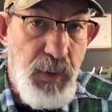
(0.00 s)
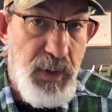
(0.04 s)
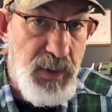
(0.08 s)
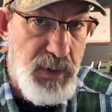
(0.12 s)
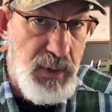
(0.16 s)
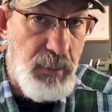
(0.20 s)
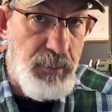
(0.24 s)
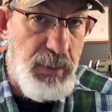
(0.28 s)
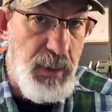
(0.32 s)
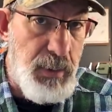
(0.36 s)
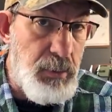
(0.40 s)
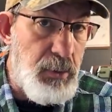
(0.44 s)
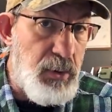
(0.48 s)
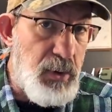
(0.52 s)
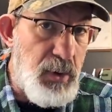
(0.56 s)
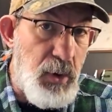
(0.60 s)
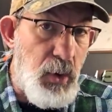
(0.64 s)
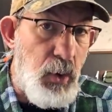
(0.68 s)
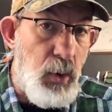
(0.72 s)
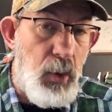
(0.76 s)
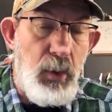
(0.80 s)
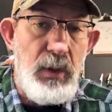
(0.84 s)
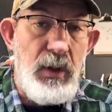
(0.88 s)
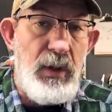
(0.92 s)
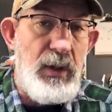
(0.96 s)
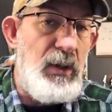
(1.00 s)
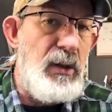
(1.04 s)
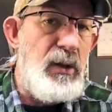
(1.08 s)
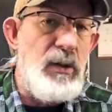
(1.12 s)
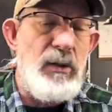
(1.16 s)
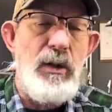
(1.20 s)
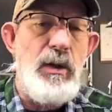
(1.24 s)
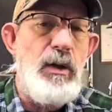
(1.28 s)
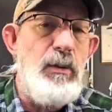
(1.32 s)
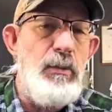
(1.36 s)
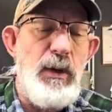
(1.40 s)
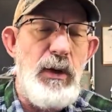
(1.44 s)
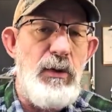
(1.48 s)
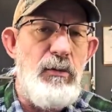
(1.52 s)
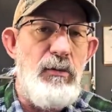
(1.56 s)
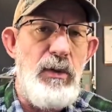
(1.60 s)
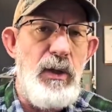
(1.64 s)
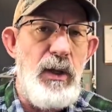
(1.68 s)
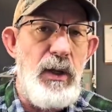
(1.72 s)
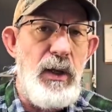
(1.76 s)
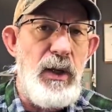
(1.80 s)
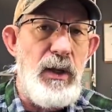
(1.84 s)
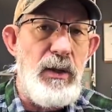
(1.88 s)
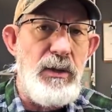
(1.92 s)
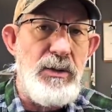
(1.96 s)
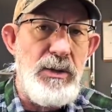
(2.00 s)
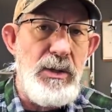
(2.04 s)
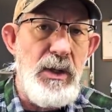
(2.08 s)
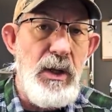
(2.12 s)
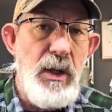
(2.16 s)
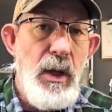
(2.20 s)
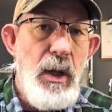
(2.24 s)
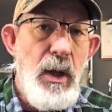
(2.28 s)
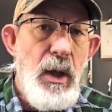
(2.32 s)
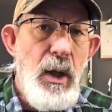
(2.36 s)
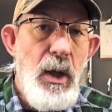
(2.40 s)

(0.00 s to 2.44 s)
Some people gold gilded them and everything else.